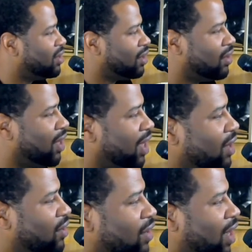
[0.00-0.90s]
Okay,
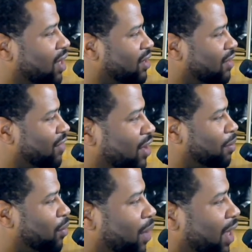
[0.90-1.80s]
you're gonna have to
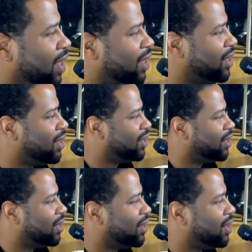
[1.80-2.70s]
develop a way.
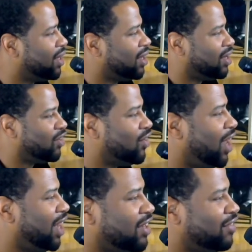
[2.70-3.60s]
You're gonna
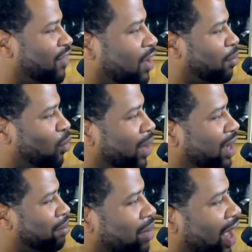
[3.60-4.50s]
have to develop a way
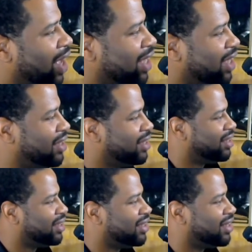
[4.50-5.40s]
to block it.
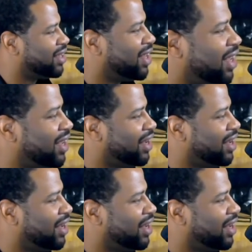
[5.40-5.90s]
Okay.